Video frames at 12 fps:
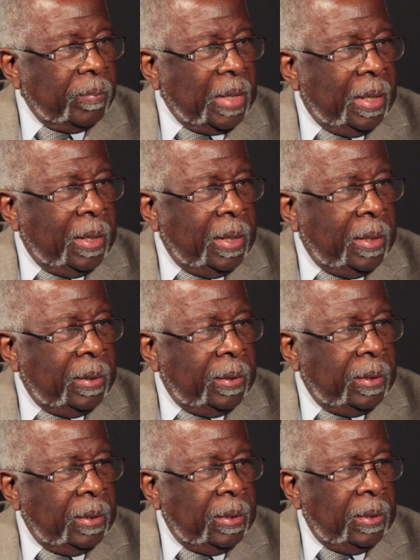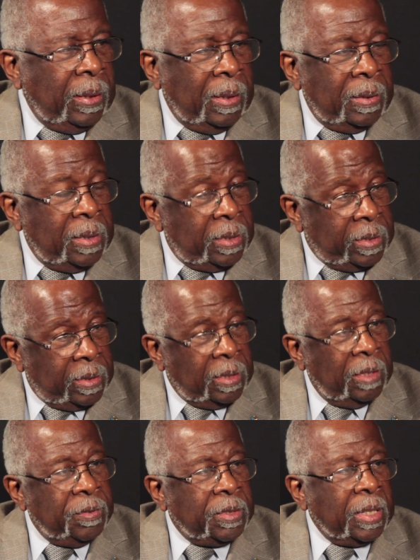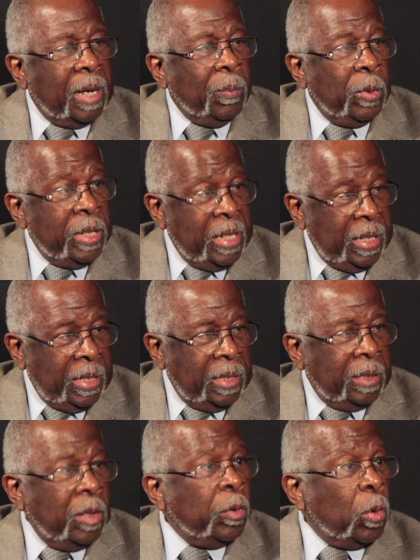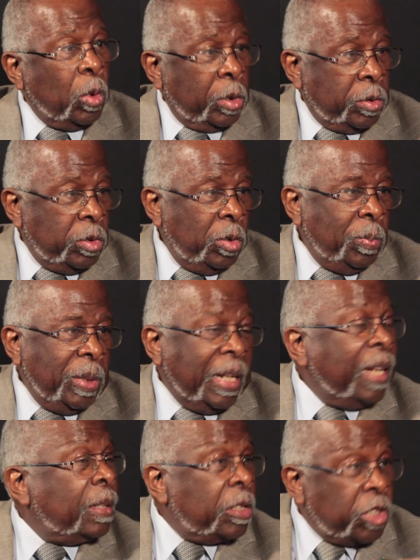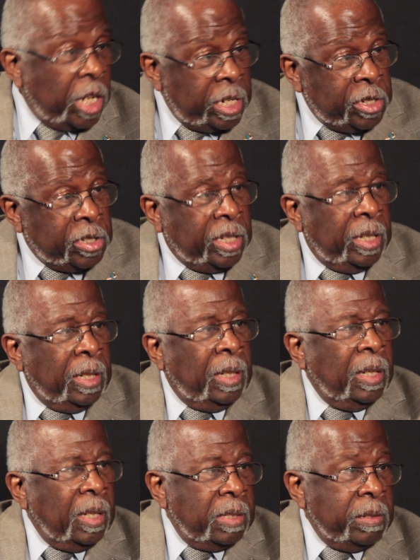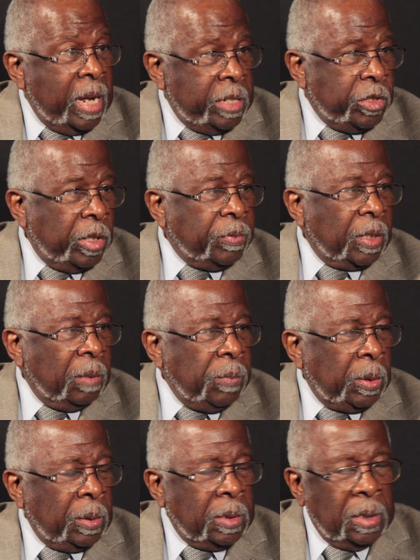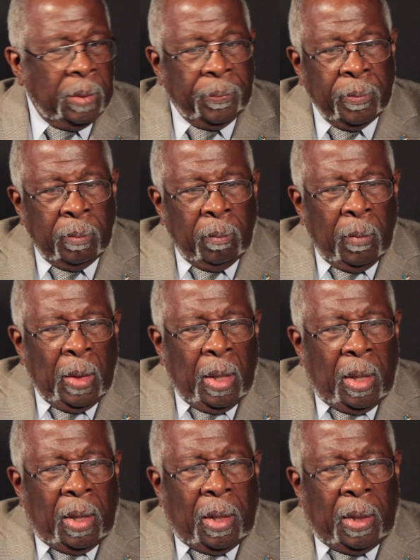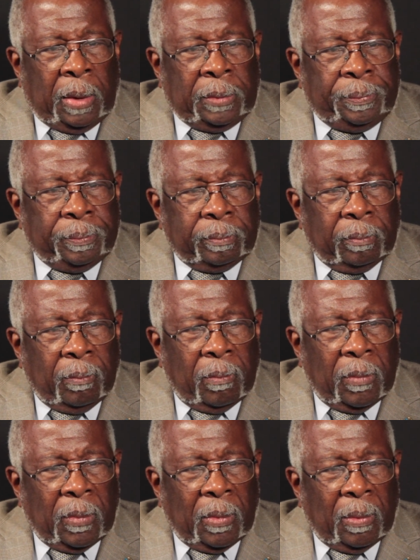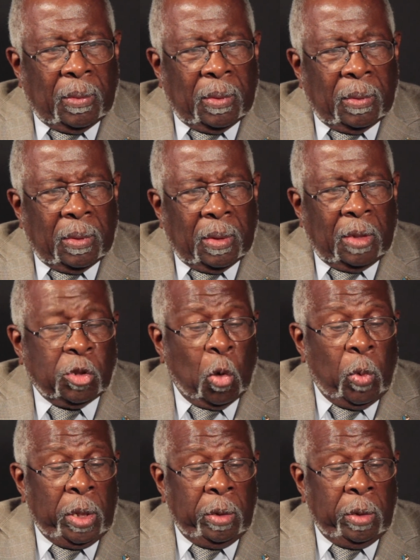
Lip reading: and the initiatives that were needed in order to begin to change the nature of the community. Um, so